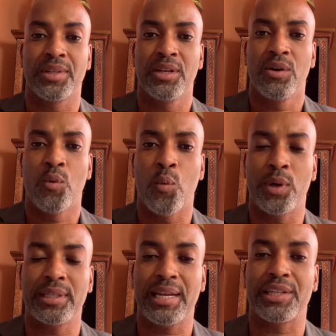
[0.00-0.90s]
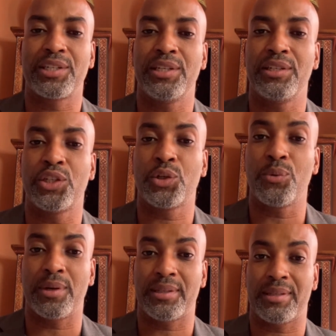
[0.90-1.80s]
what it actually
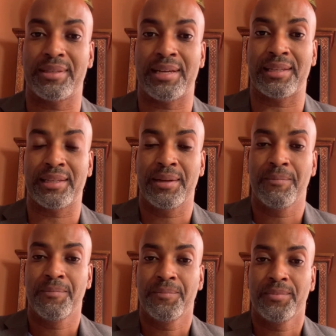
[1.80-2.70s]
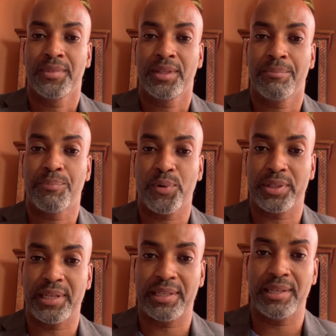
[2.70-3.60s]
showed us is that
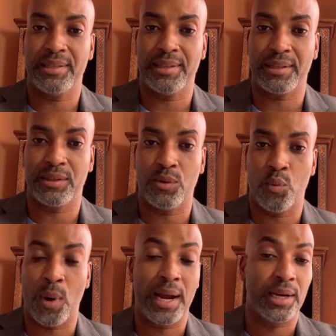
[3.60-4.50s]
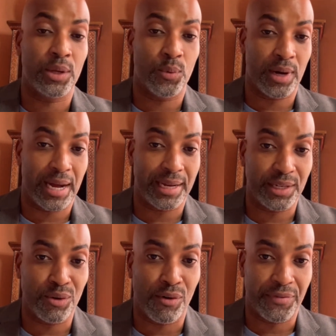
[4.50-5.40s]
processes that while they were at the
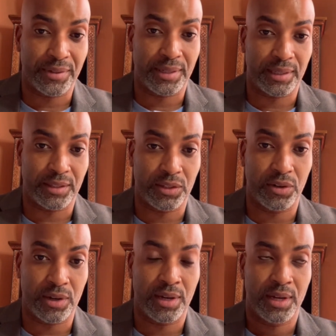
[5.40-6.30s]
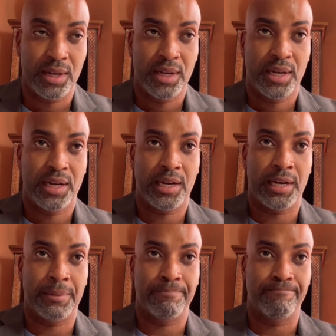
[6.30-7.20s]
office that took
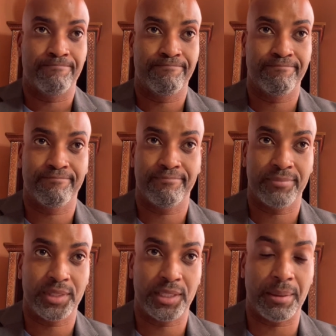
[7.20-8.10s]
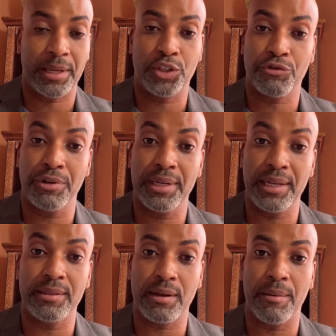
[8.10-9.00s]
sometimes 3
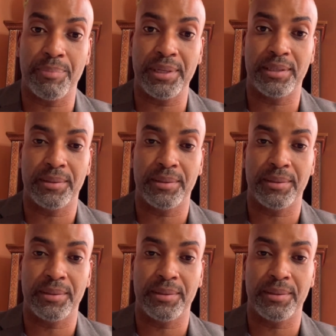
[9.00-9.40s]
days to complete,